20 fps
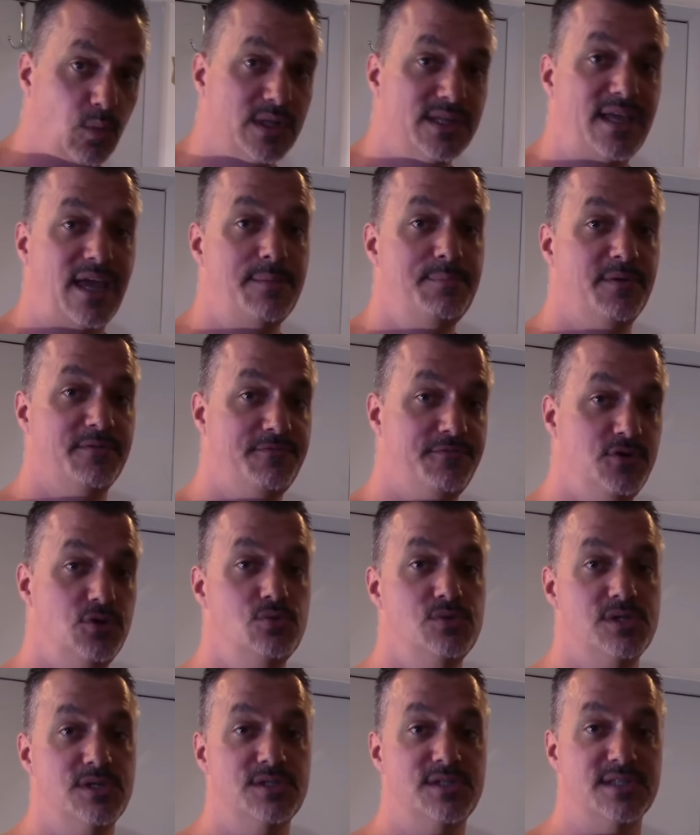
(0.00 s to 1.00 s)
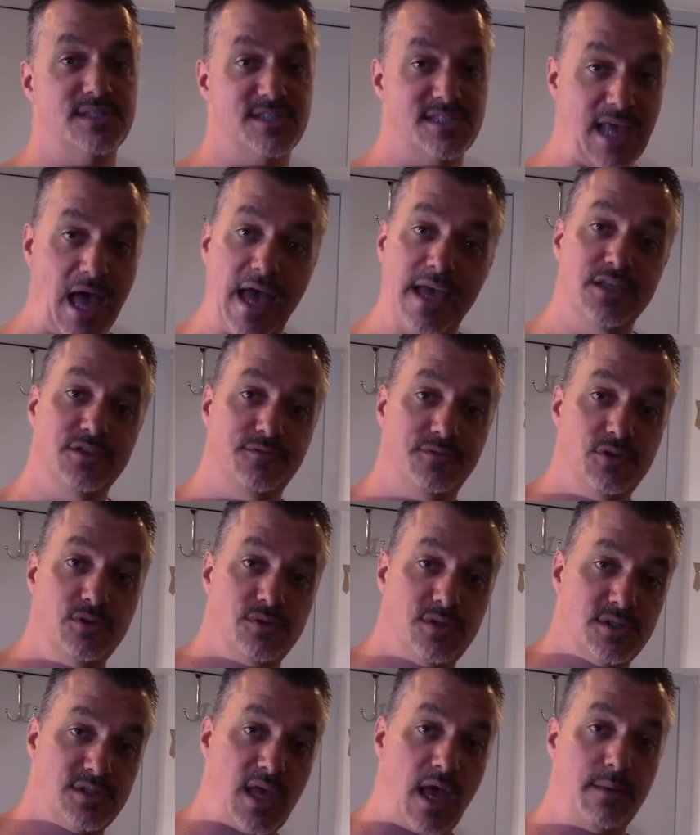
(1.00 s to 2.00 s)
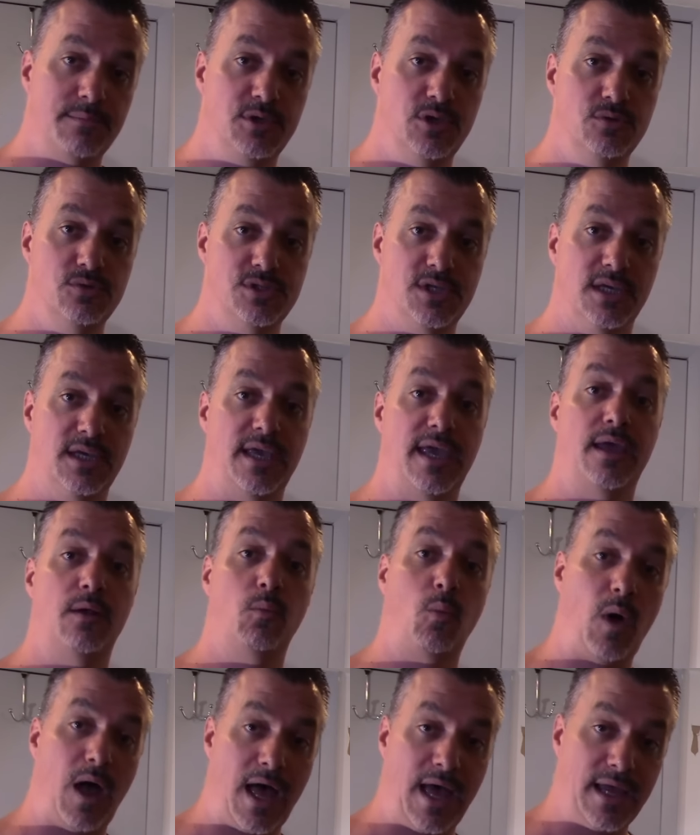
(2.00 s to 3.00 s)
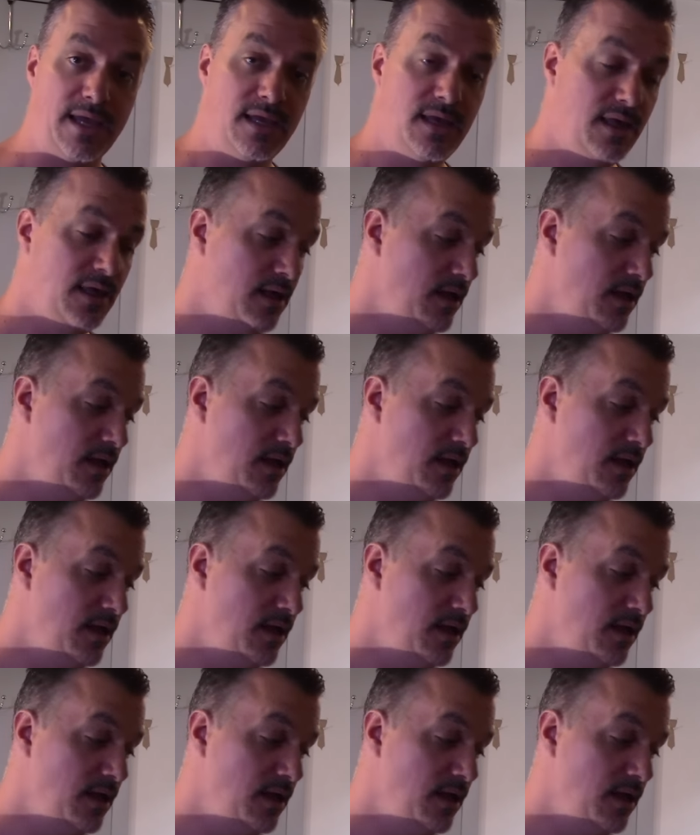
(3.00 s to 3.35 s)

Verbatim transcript: what type of fuses and size fuses I'm using and why.